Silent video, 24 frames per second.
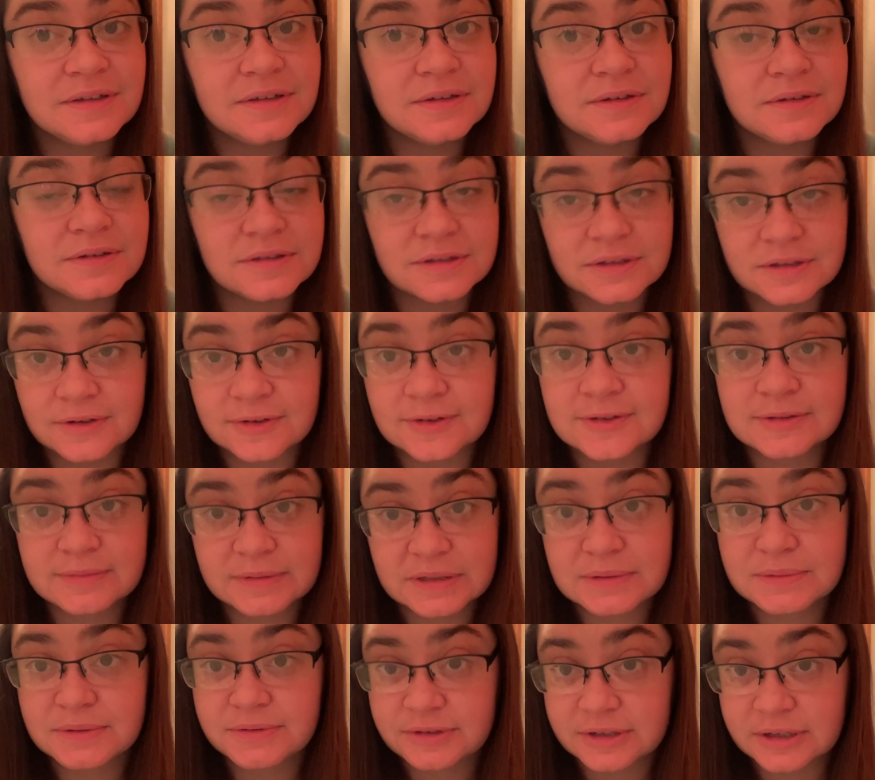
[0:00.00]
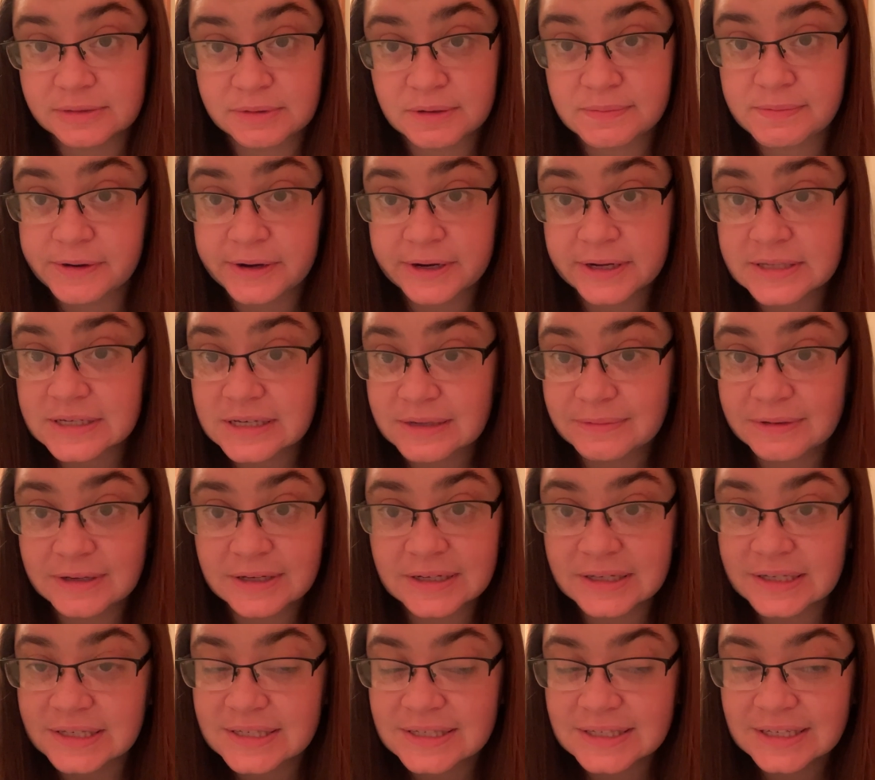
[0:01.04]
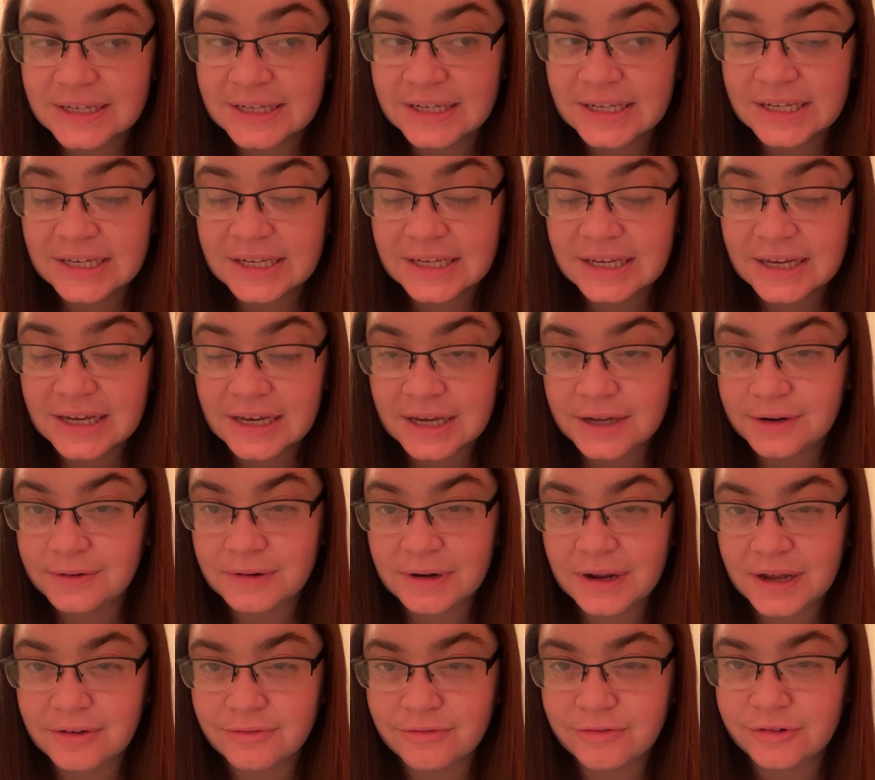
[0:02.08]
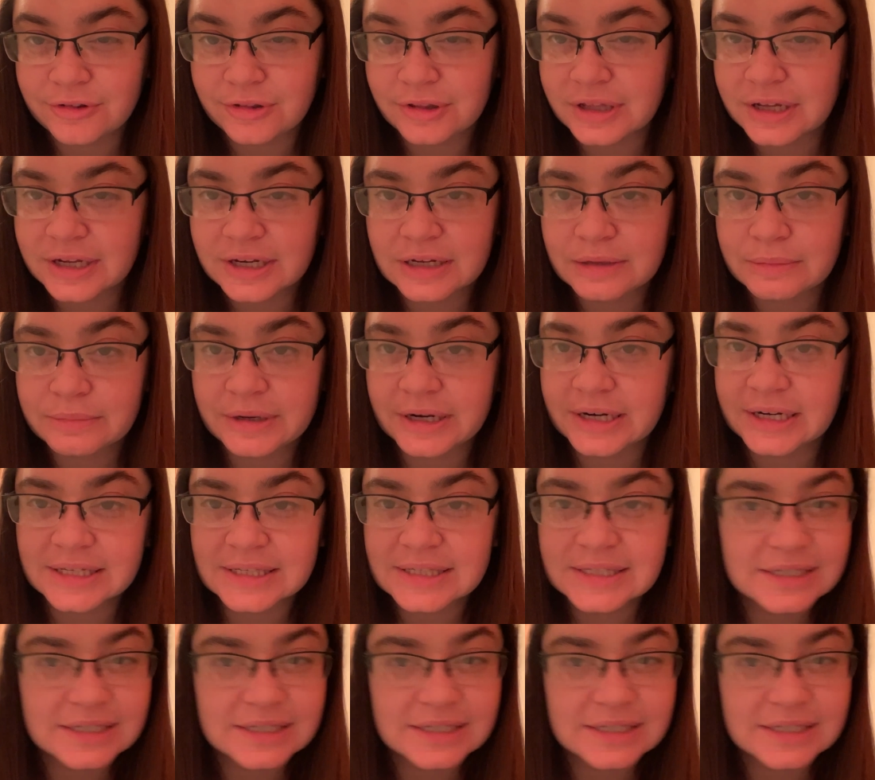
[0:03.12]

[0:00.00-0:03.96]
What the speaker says: So that also makes me feel like my period's coming because I don't have really any pregnancy